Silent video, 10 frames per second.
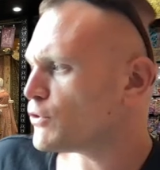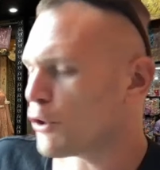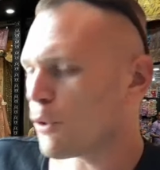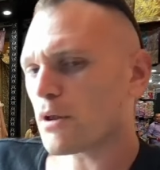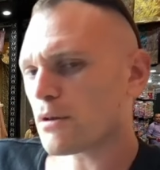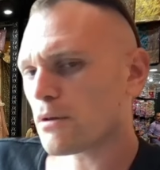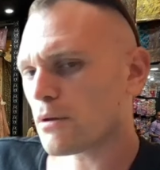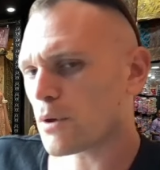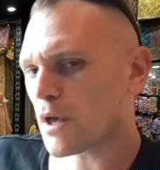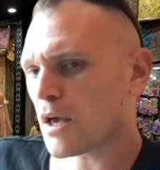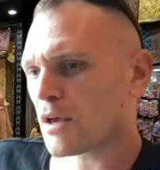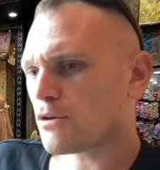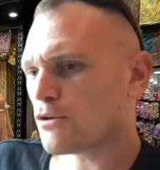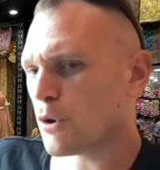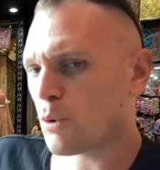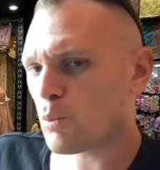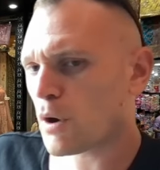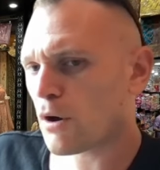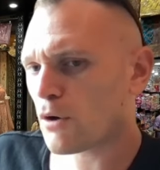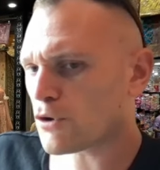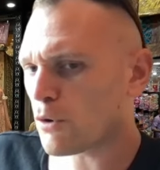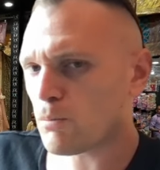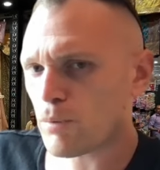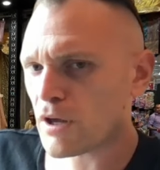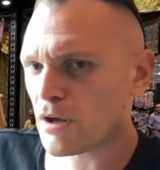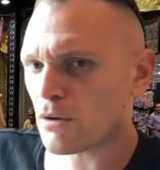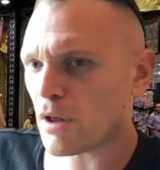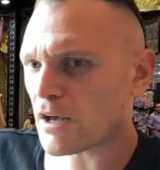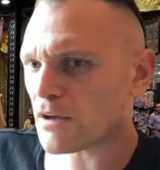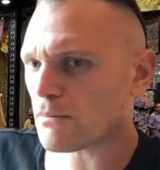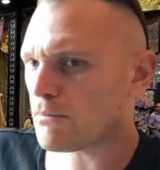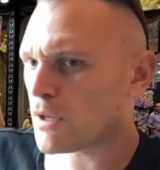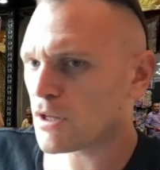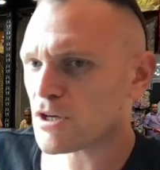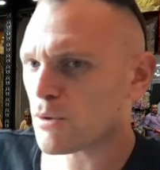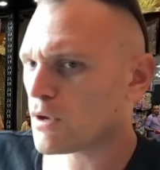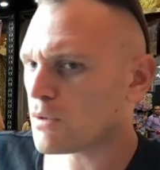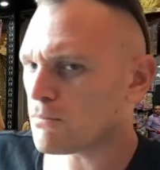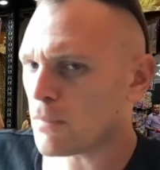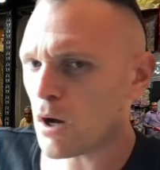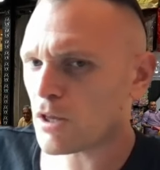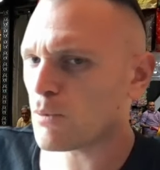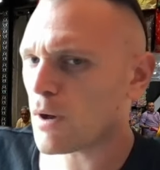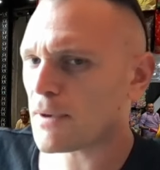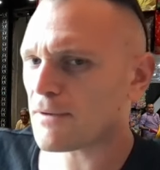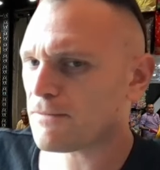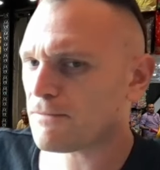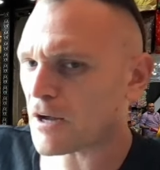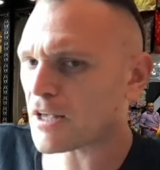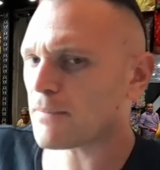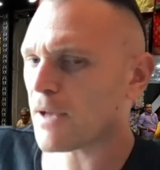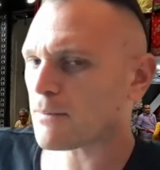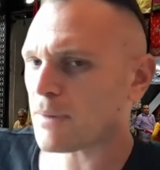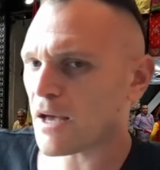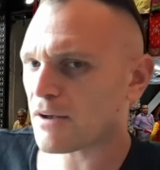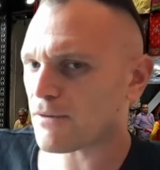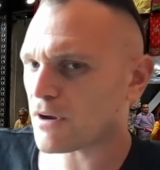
do it. Okay. Don't wear, don't bring your like military MOLLE webbing fucking backpack.